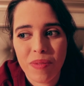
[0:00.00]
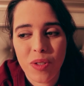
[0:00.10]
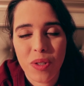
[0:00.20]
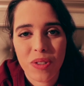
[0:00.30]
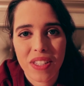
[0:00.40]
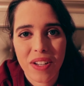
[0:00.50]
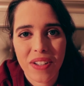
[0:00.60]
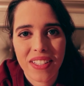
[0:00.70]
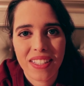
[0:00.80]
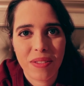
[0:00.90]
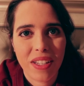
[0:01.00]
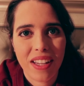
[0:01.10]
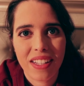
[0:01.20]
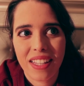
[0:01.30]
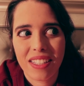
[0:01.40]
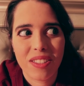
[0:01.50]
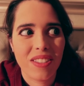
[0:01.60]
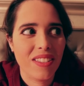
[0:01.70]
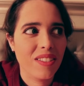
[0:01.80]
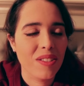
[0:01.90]
New Year's there. We had like
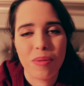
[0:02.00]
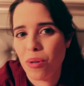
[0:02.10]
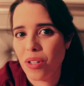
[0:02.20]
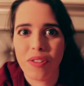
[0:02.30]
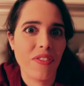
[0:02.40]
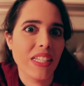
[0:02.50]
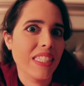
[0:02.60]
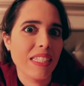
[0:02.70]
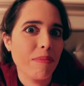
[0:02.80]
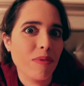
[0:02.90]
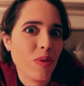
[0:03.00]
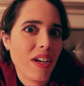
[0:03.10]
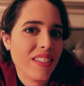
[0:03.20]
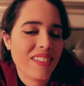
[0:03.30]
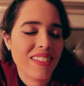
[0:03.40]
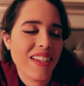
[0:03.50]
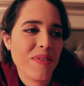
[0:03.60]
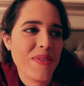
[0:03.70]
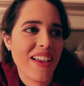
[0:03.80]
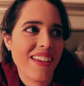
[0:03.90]
to put on a fancy dress,
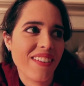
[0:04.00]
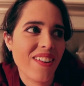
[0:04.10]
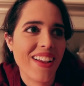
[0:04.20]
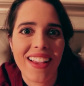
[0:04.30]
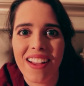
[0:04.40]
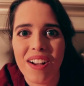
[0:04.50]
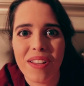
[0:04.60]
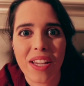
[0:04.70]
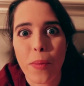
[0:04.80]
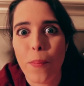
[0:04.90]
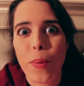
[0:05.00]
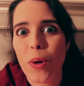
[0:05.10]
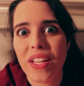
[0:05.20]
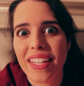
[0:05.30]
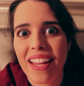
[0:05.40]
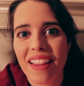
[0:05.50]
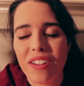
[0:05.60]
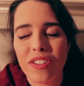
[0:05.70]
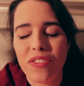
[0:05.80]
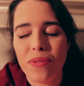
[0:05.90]
and we had like a ball, a
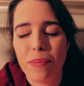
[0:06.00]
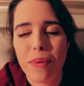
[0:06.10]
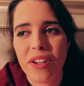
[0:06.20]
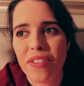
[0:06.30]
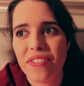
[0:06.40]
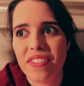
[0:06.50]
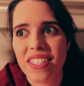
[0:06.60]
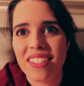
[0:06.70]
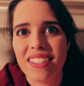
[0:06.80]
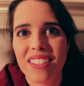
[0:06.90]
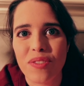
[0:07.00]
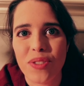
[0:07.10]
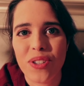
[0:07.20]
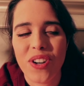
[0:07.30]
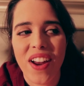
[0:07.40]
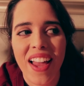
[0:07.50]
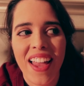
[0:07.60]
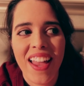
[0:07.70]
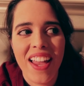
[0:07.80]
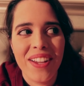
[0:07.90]
gala, big on feast for
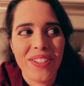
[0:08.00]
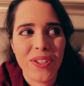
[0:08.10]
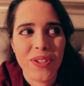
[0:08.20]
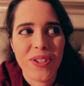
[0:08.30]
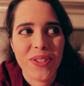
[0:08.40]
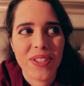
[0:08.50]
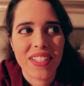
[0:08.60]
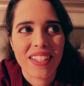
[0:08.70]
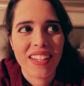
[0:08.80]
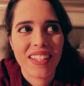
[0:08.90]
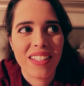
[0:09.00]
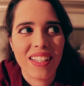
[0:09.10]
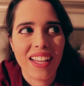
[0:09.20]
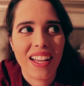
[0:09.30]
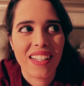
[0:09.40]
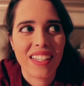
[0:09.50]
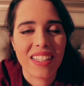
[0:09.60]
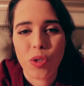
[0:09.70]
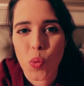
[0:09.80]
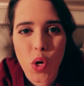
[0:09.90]
New Year's, and they had like
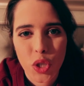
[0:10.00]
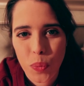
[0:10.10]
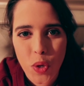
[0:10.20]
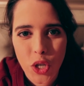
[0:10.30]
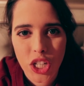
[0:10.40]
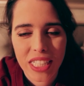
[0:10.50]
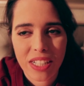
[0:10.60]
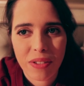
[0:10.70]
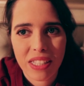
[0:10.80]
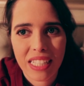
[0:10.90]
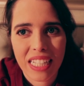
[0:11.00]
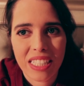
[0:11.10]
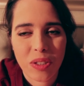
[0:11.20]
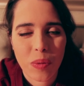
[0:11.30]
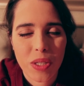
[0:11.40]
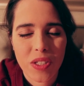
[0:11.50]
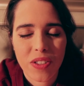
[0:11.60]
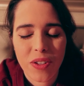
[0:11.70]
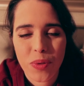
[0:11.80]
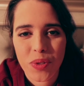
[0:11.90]
a little water park and everything. So
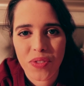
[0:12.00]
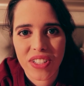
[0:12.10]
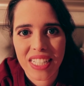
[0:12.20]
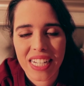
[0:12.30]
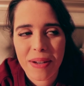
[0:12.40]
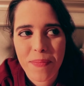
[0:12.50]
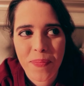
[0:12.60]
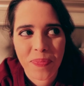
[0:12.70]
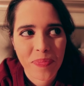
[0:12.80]
it was a fun time.